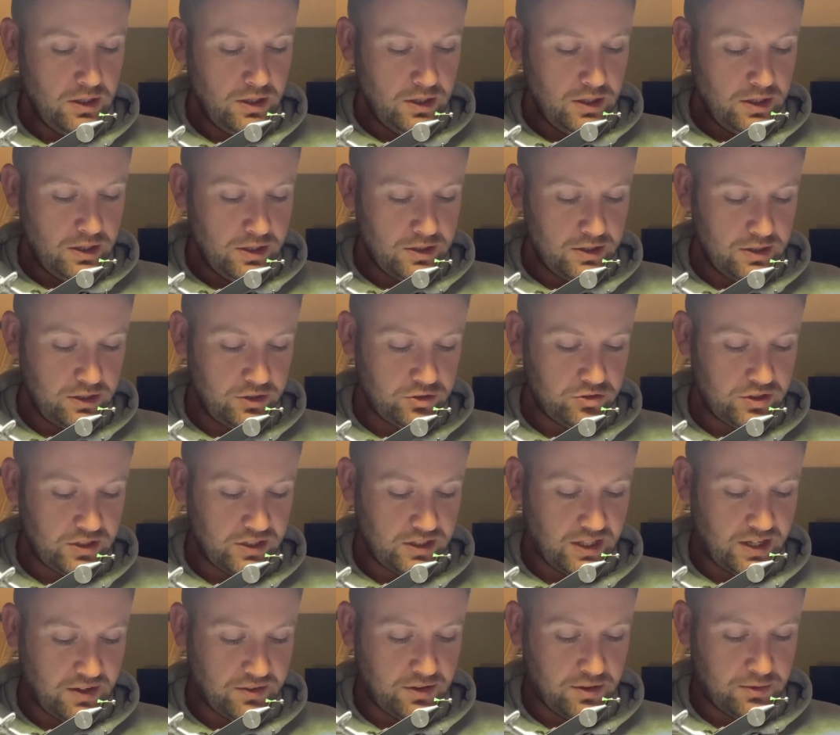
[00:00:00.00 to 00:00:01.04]
there's a little trick
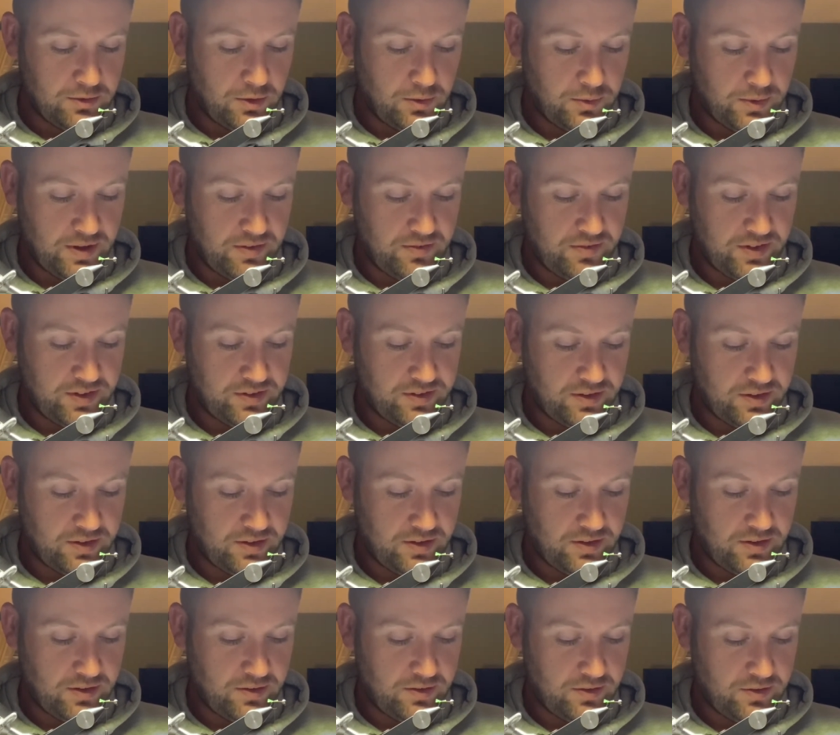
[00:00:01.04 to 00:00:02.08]
that I've come up with is
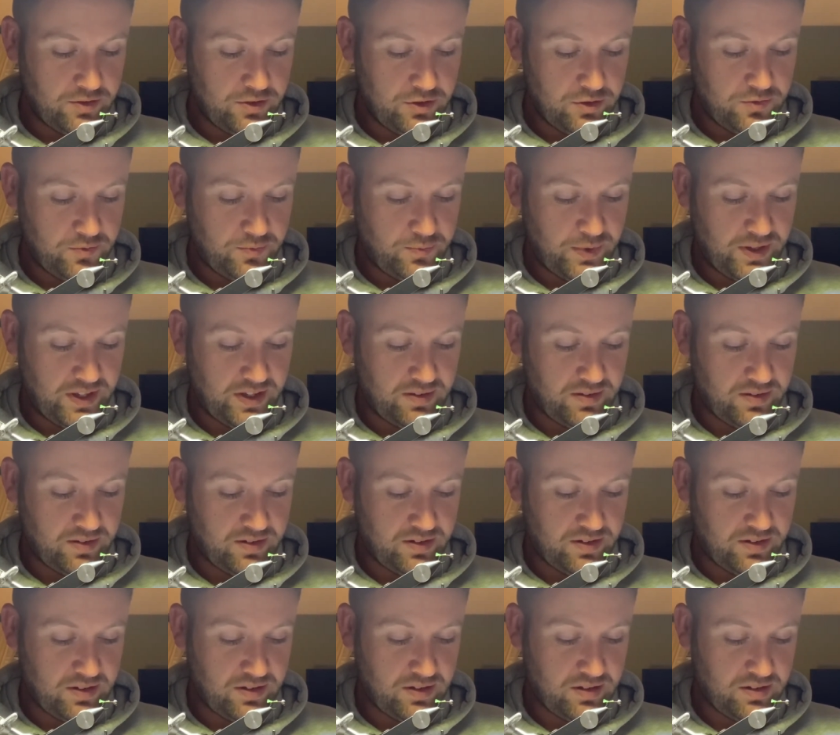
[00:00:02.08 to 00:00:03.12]
just put
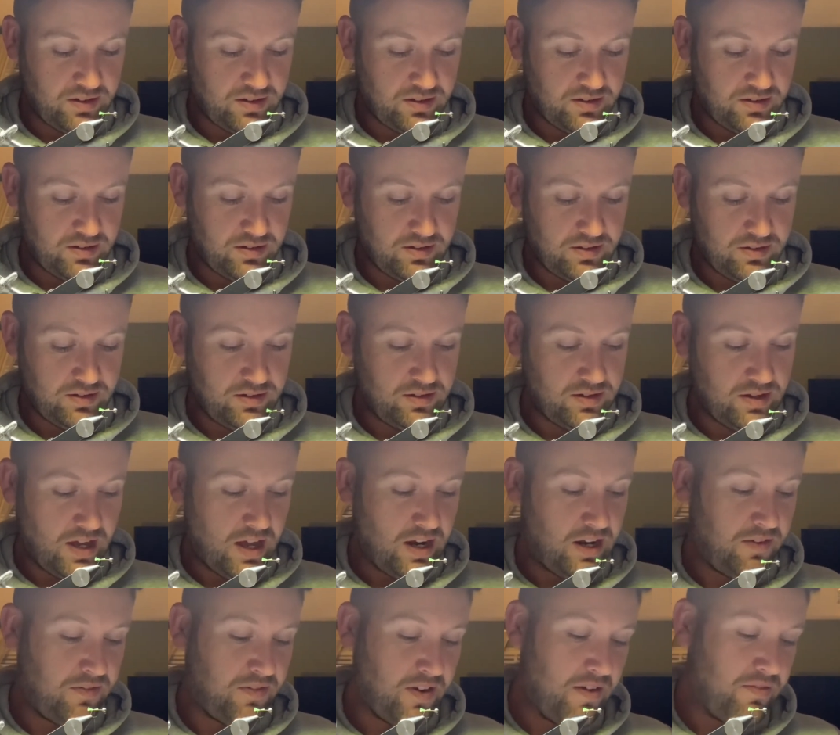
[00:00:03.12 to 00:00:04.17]

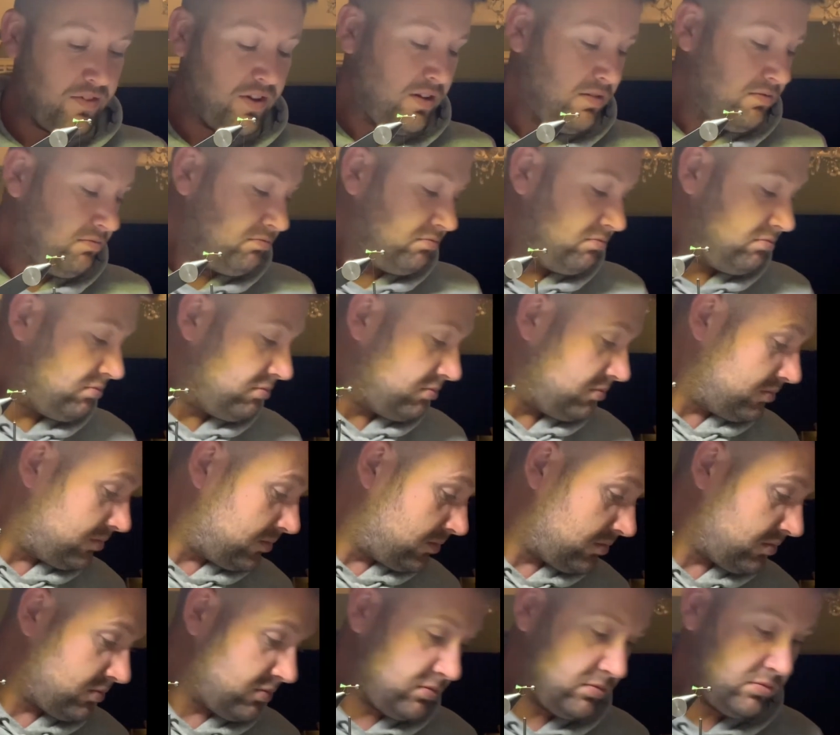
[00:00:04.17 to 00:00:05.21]
any feather, I've
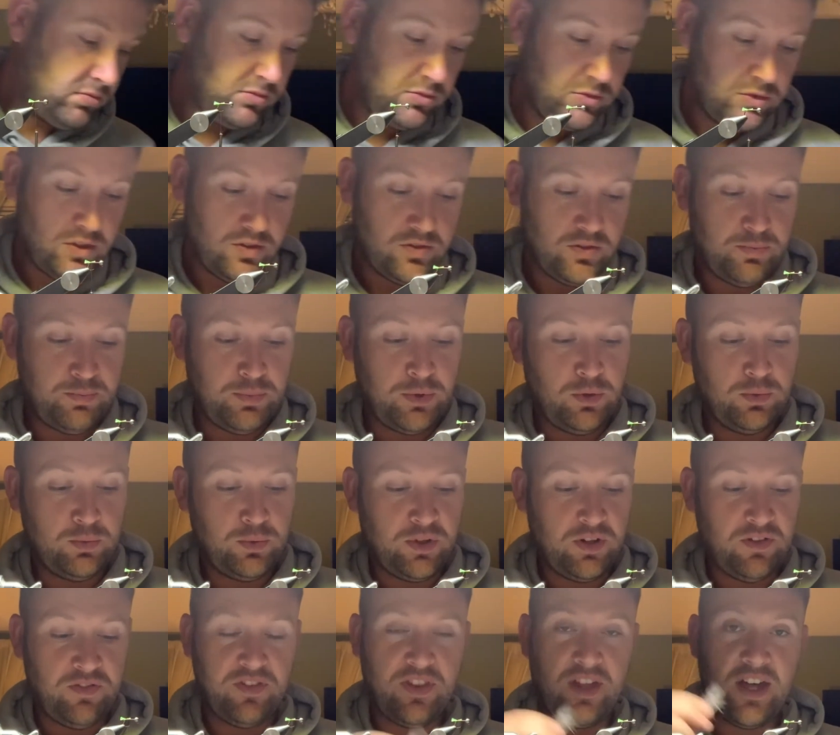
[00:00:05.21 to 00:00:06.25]
just pulled one
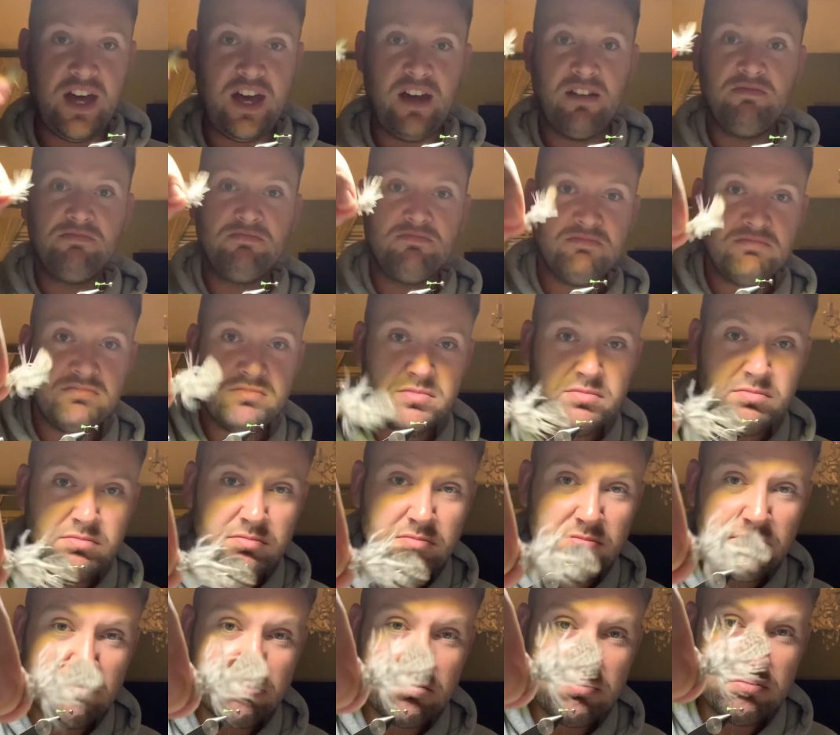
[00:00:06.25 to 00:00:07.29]
off there,
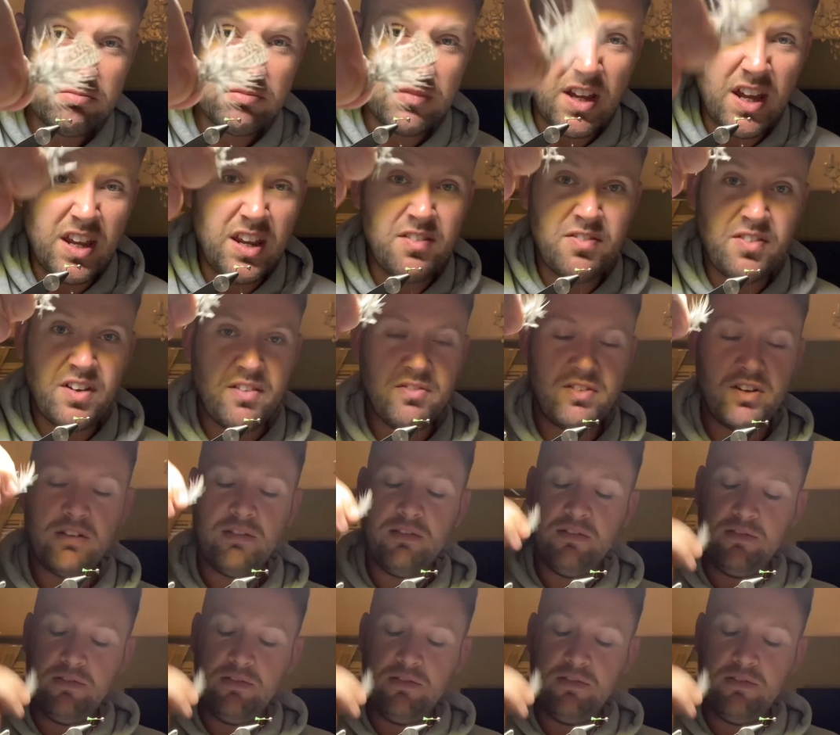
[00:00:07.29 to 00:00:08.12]
any feather,